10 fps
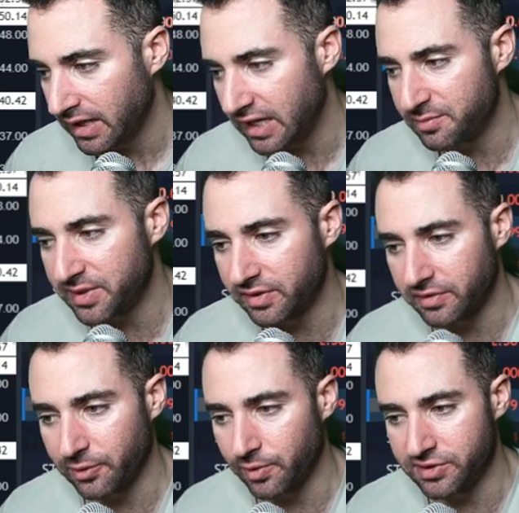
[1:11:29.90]
If Mrs.
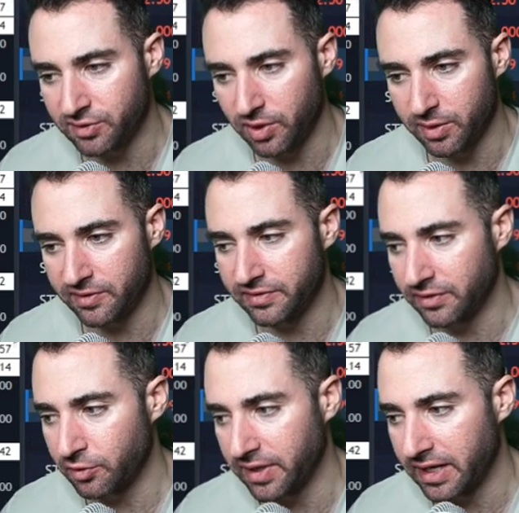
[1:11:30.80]
Litecoin does break above
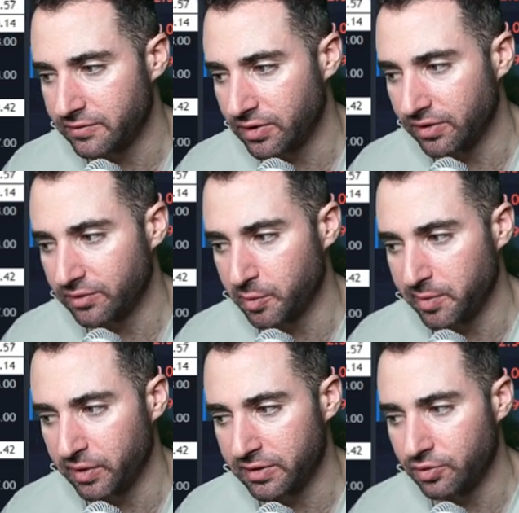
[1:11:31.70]
$63.50, we'd
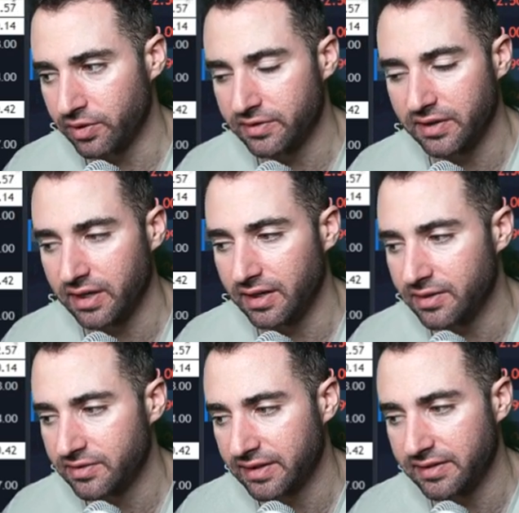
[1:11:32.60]
be looking towards
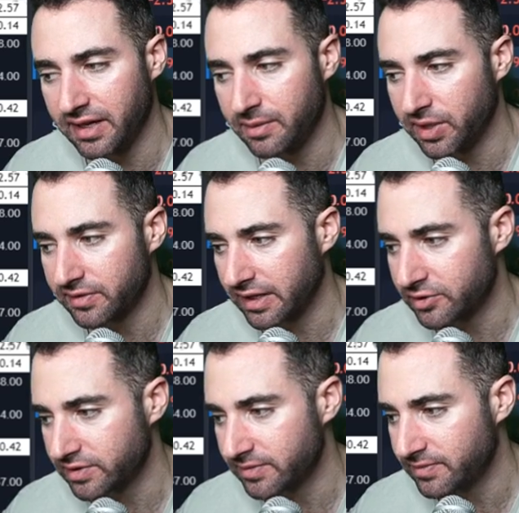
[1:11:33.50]
$69
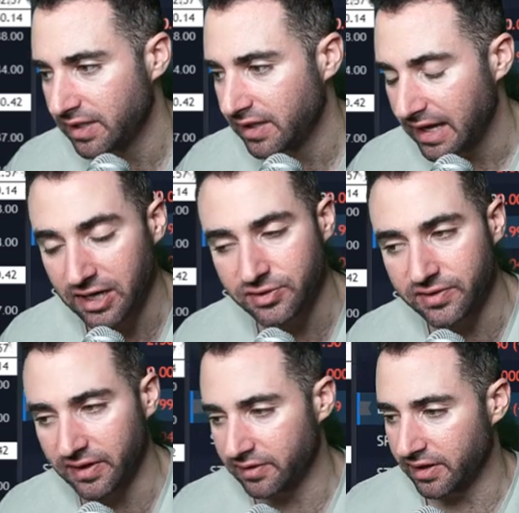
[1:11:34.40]
actually
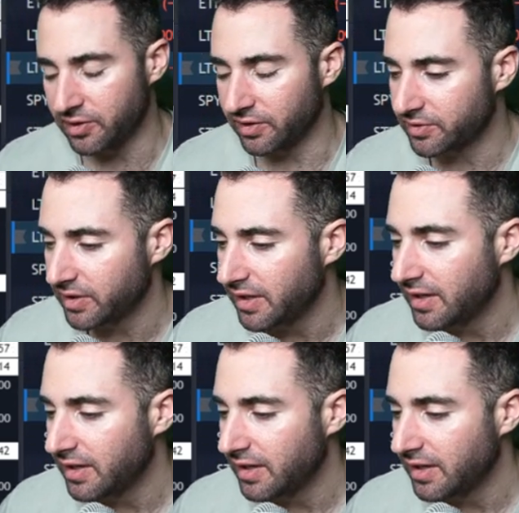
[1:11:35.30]
$69.